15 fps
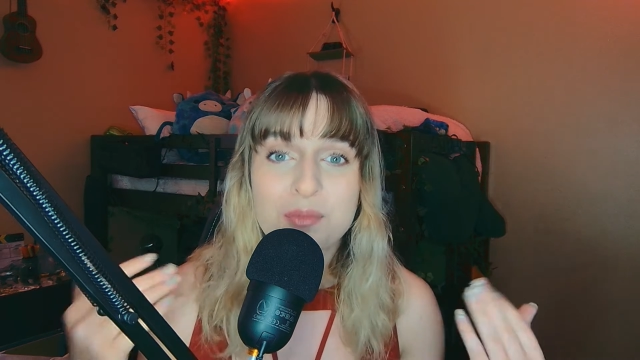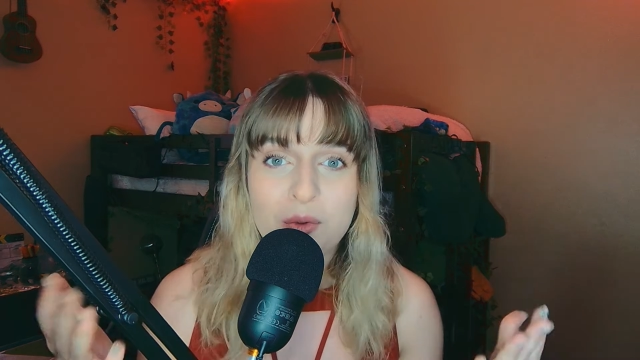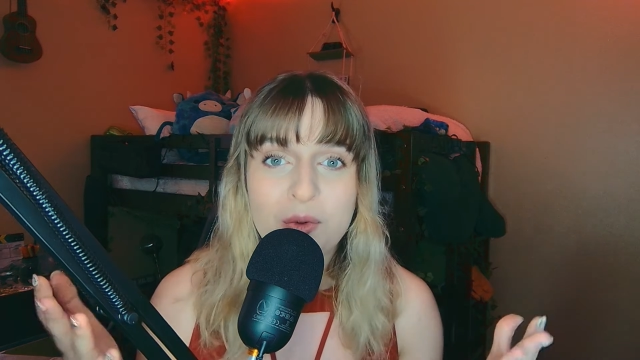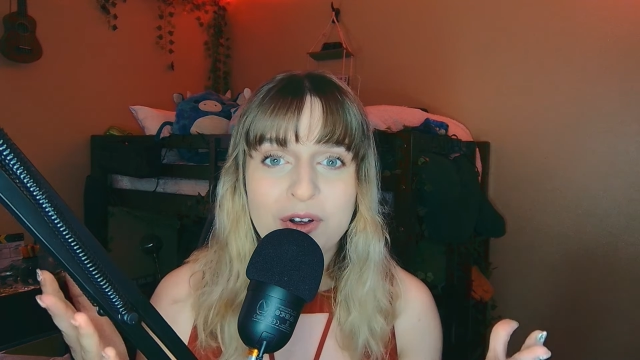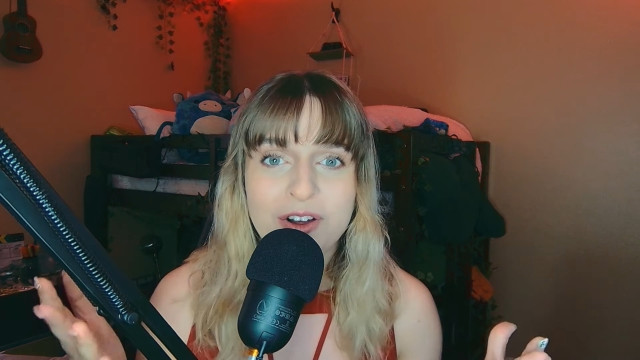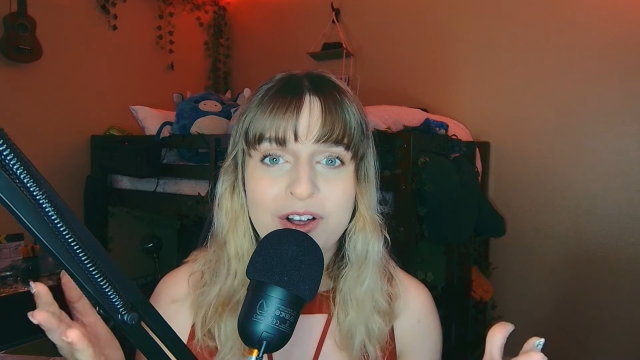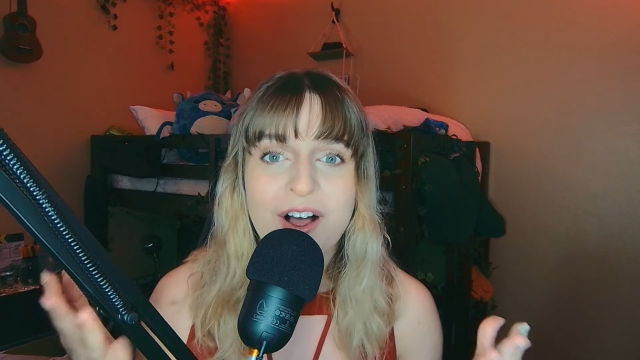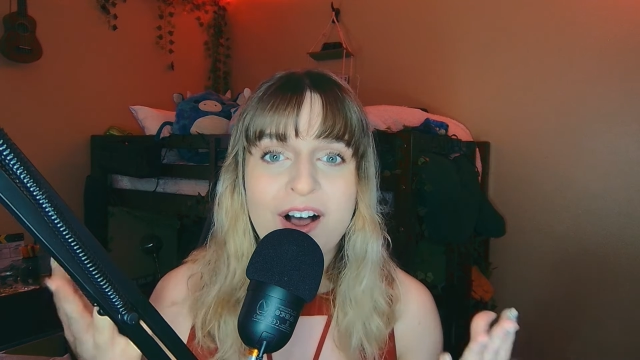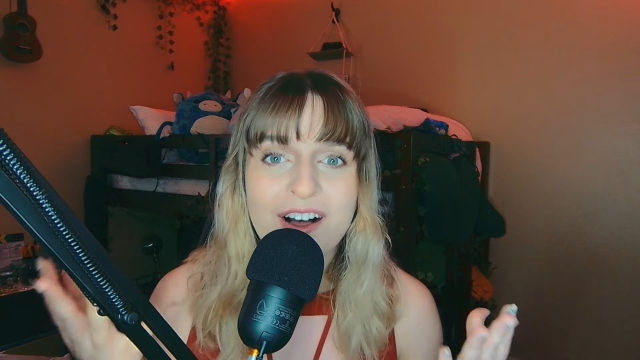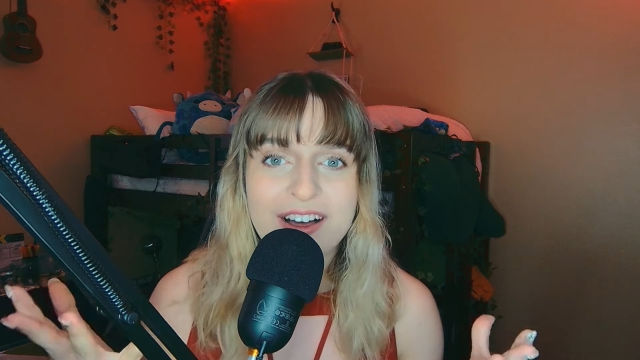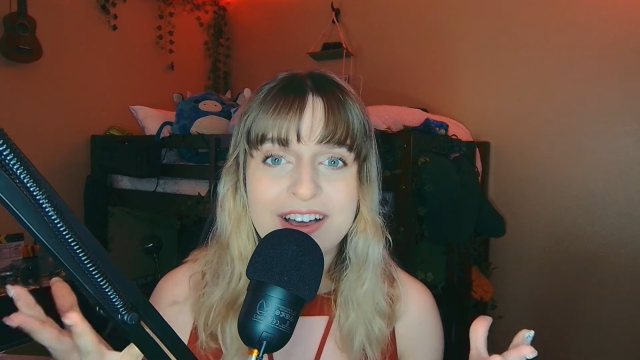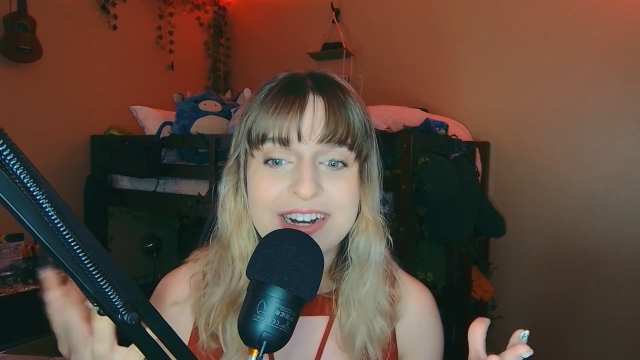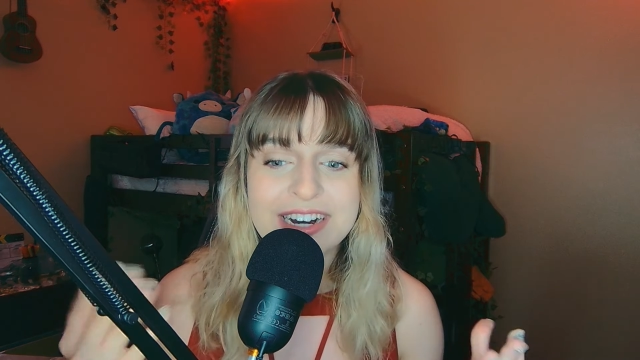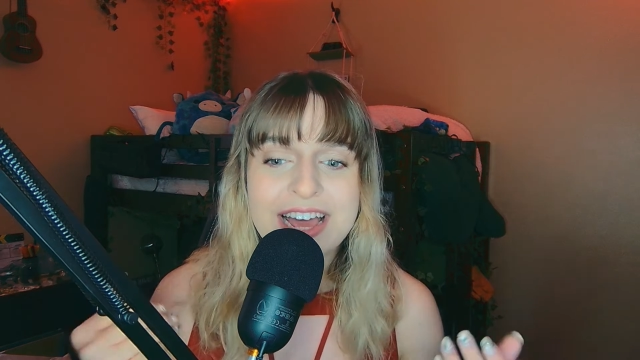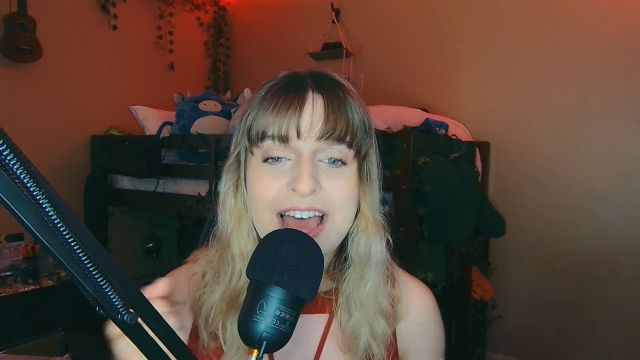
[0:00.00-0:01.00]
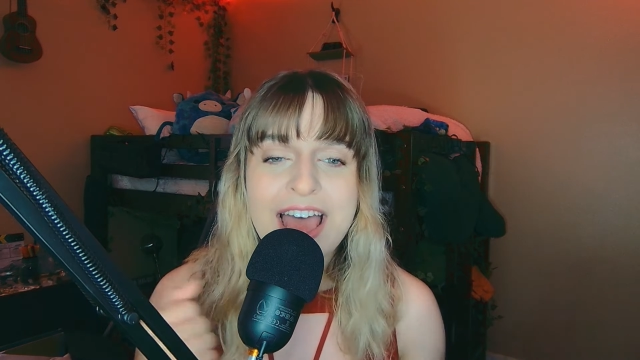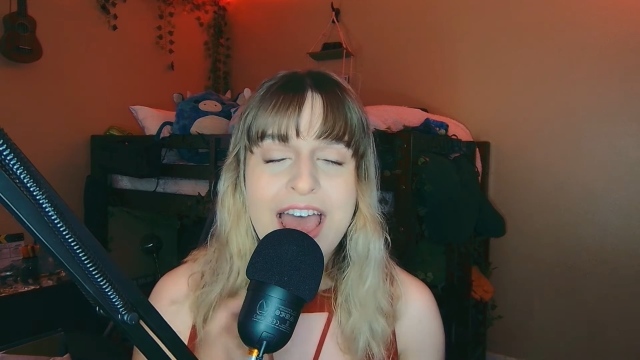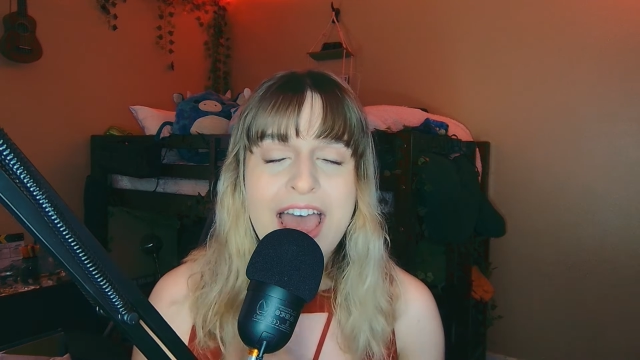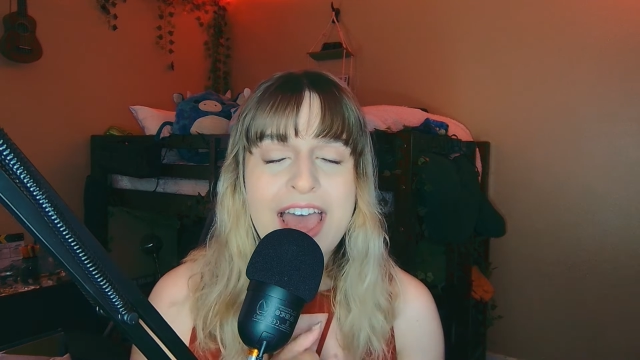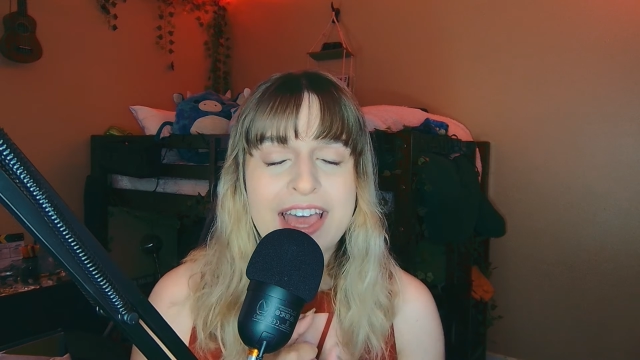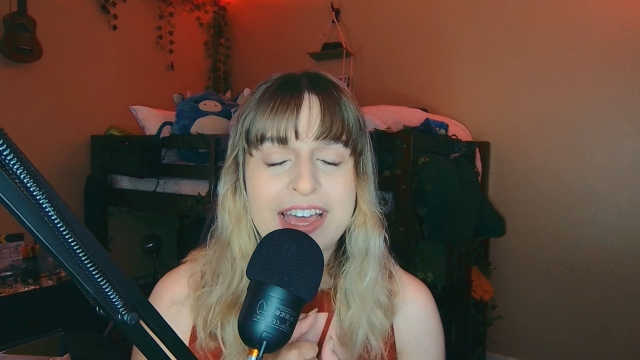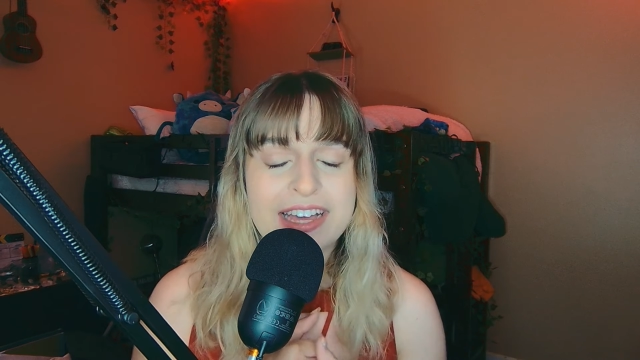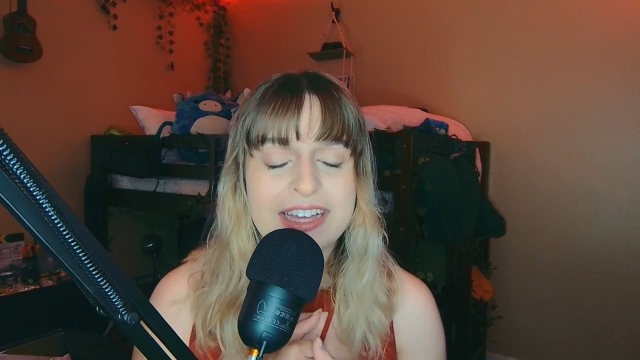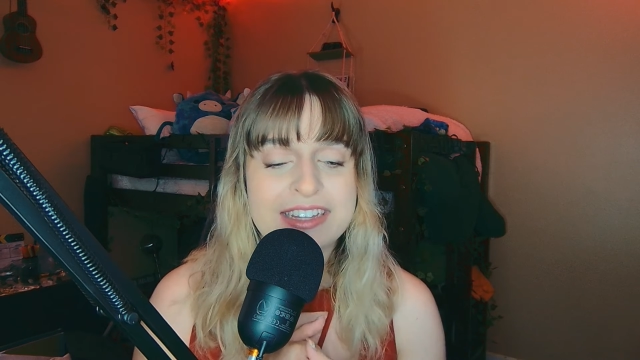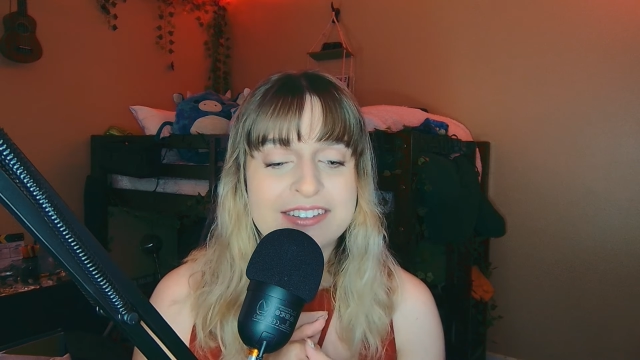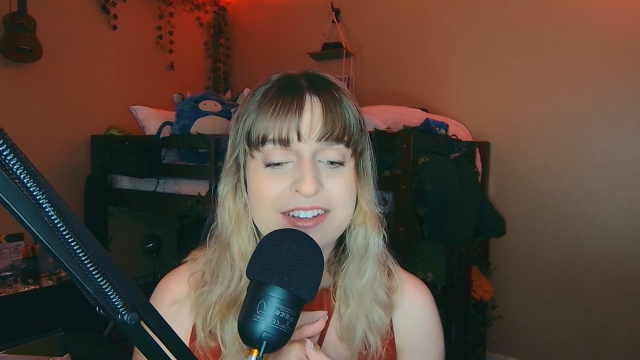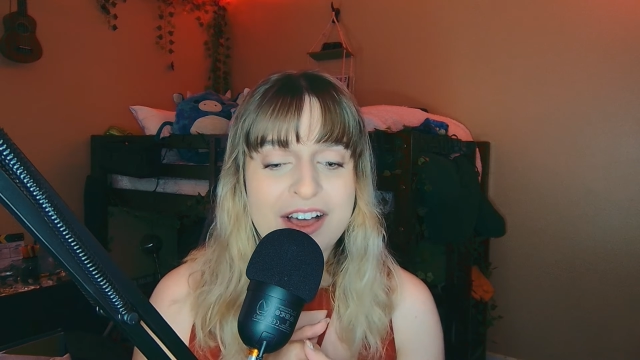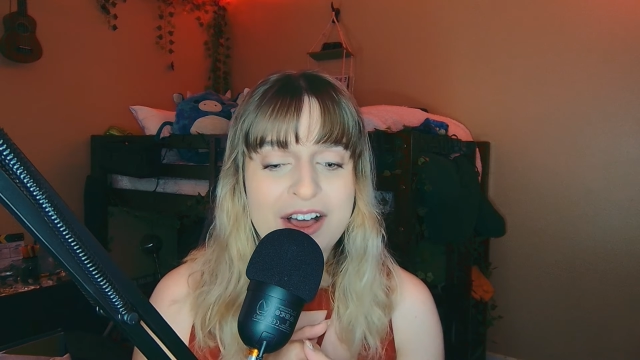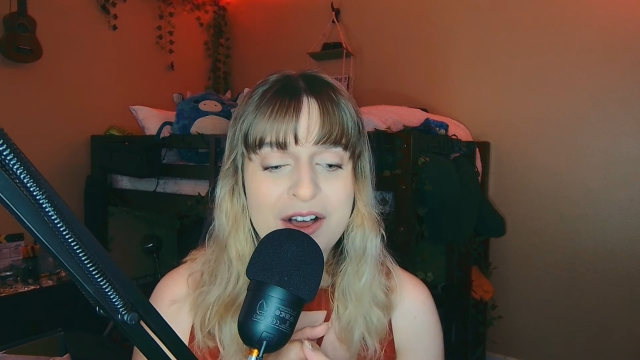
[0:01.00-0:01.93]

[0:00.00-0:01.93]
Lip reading: more on, and